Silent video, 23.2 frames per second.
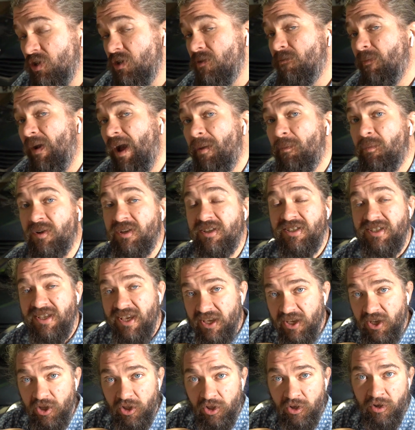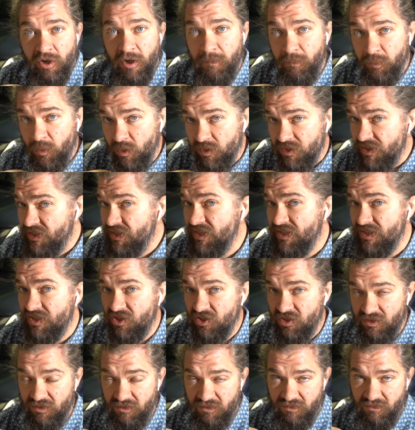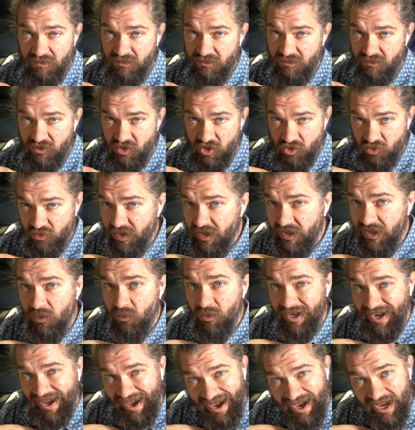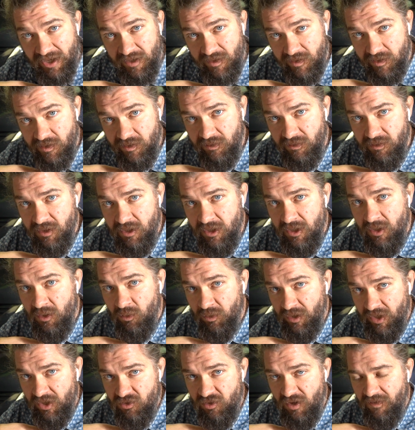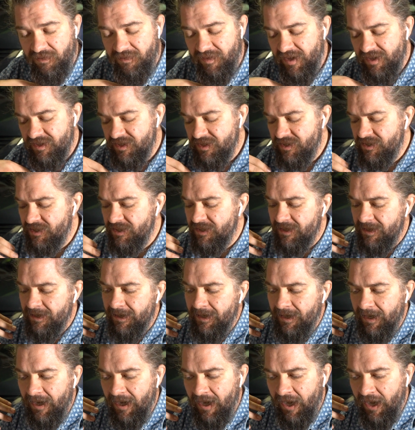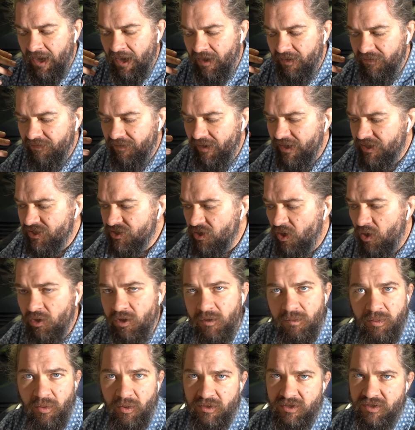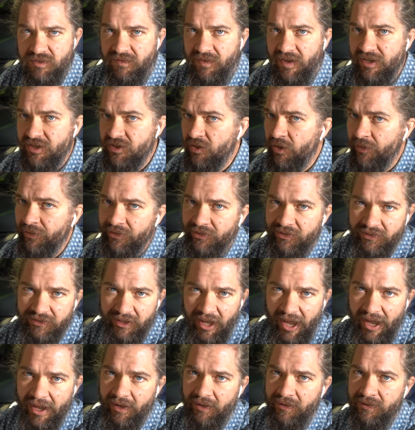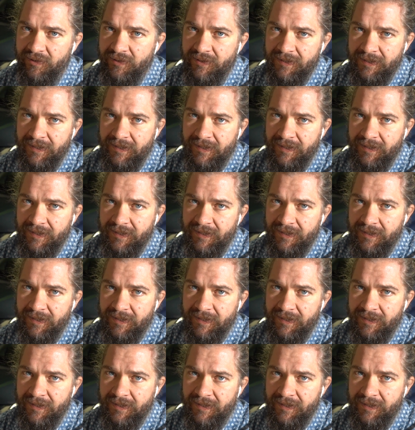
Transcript: you my particular approach. This is strictly what I do when I draw faces. Find your own approach. Find your own style.